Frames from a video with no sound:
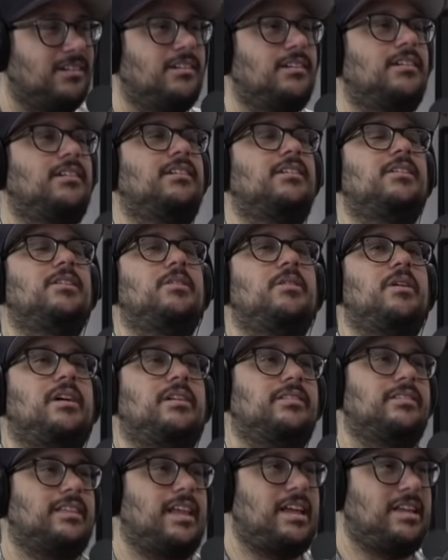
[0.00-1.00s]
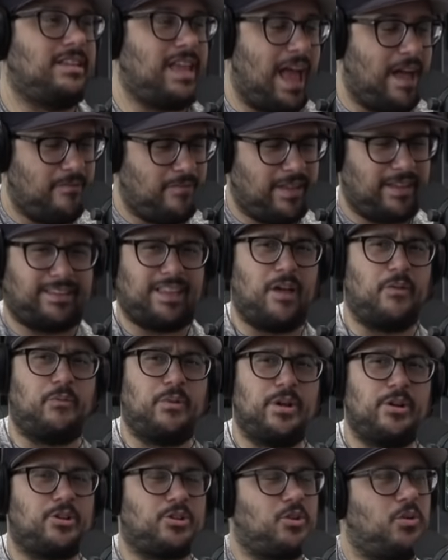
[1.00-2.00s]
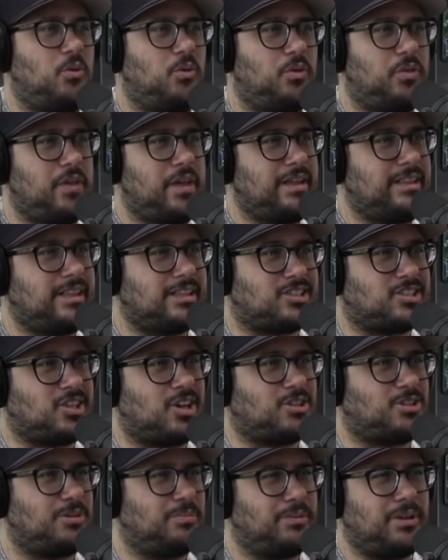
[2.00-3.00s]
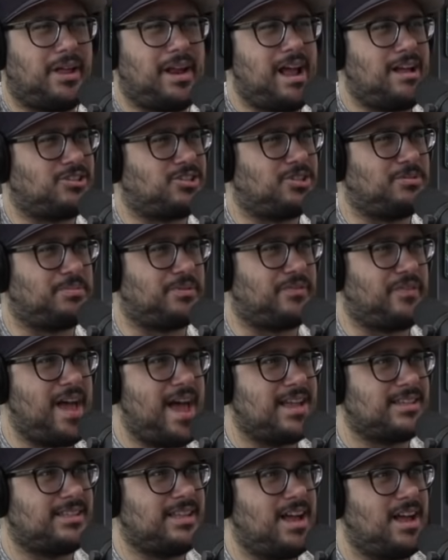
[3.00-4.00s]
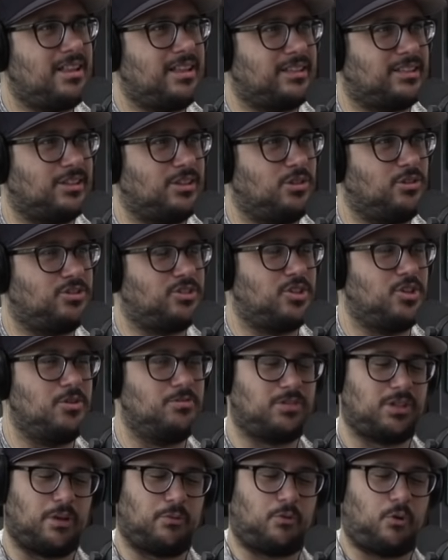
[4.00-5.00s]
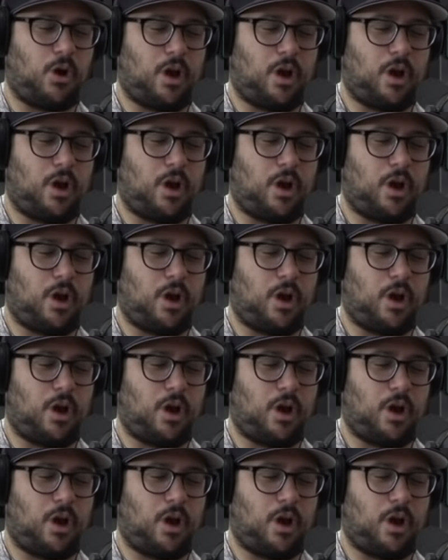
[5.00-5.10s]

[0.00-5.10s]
Yeah. And they have like that weird cool thing that sucks your blood out super fast now, like the little tubes, like